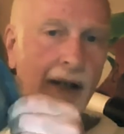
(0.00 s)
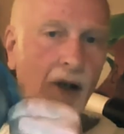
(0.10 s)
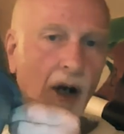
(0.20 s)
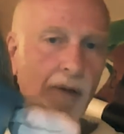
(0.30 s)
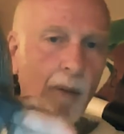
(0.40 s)

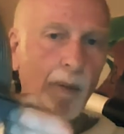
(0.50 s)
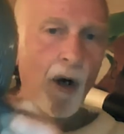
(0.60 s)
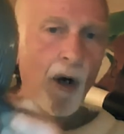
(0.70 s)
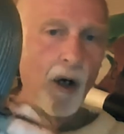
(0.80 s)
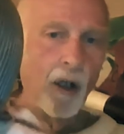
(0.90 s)
on the
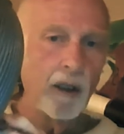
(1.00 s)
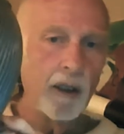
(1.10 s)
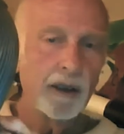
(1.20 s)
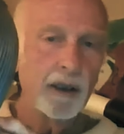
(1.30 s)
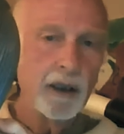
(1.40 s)
ball
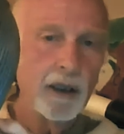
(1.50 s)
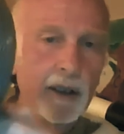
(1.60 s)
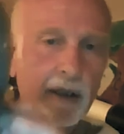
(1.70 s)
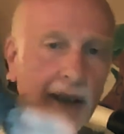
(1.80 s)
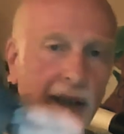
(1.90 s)

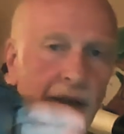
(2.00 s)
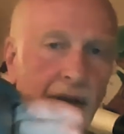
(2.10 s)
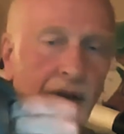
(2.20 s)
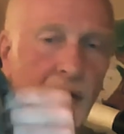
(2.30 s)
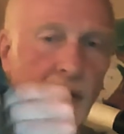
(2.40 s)

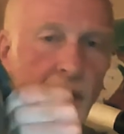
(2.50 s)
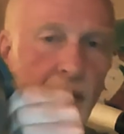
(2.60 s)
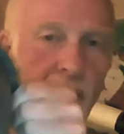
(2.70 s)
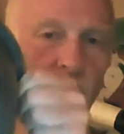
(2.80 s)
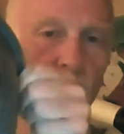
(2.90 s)
is
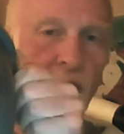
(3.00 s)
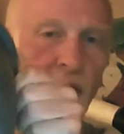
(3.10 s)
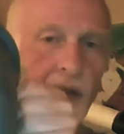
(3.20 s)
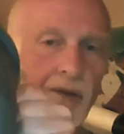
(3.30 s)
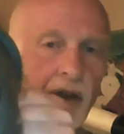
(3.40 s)
the, the
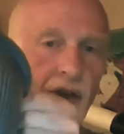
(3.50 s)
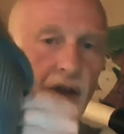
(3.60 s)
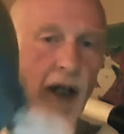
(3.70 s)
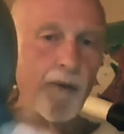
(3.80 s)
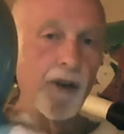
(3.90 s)

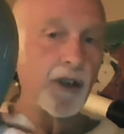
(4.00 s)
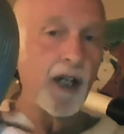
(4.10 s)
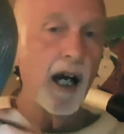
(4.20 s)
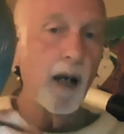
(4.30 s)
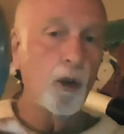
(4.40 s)
surface of the
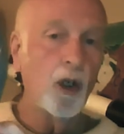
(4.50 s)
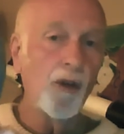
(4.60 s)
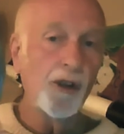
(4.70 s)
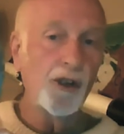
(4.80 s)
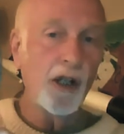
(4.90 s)
sky where all
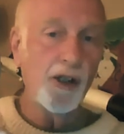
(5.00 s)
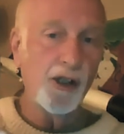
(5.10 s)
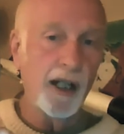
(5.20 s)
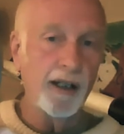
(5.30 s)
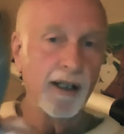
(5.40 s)
the stars
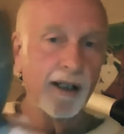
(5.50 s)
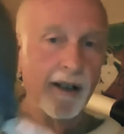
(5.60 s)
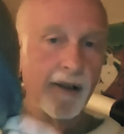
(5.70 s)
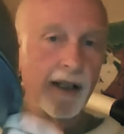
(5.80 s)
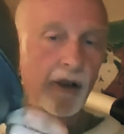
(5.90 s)
sit.
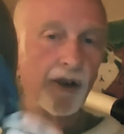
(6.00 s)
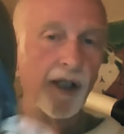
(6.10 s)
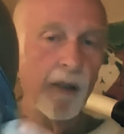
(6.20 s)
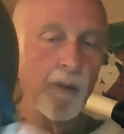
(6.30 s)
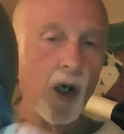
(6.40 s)
And it looks
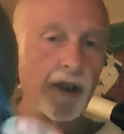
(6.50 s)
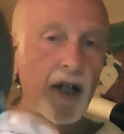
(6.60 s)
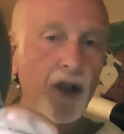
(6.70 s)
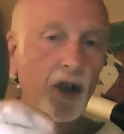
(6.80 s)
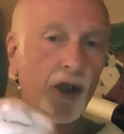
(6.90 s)
like a ball, and
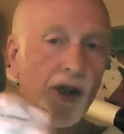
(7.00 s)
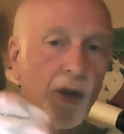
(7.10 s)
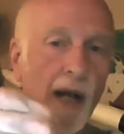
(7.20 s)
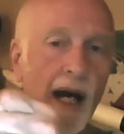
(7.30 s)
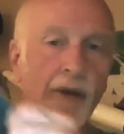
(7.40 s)
it turns
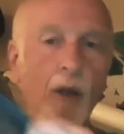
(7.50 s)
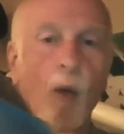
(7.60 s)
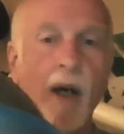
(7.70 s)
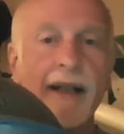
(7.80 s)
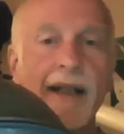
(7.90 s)
around in
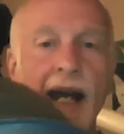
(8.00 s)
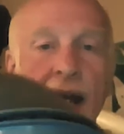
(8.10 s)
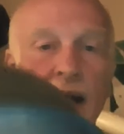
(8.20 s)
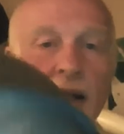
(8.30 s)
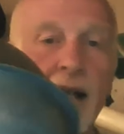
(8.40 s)
one
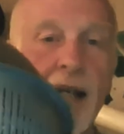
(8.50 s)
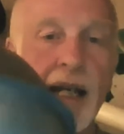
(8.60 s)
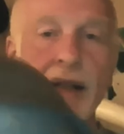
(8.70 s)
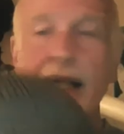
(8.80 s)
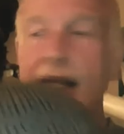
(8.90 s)
day.
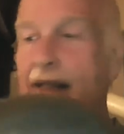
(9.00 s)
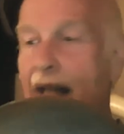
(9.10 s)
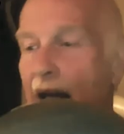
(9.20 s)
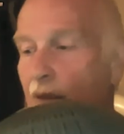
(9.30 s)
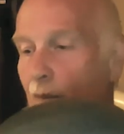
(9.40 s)
In the
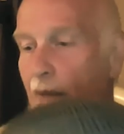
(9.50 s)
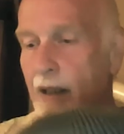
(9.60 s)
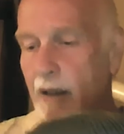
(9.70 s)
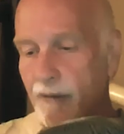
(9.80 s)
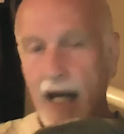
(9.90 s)
exact
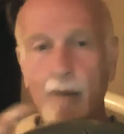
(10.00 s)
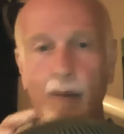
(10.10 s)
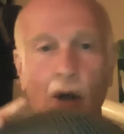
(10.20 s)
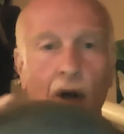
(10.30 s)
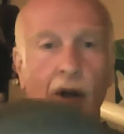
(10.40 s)
middle of that
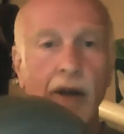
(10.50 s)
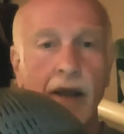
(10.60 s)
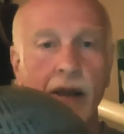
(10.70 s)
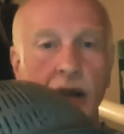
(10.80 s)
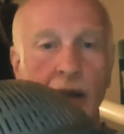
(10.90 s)
ball,
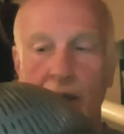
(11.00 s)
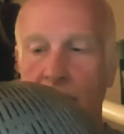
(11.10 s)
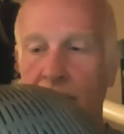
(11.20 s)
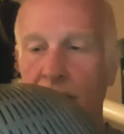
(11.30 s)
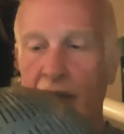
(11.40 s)

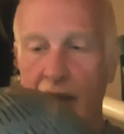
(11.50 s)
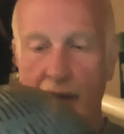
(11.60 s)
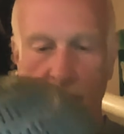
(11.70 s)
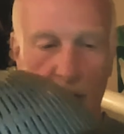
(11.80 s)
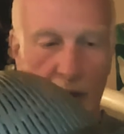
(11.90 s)
if I take
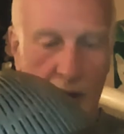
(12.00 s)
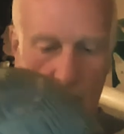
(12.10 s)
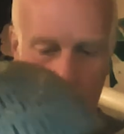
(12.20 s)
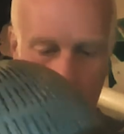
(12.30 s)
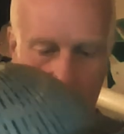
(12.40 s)
this
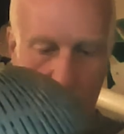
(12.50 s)
this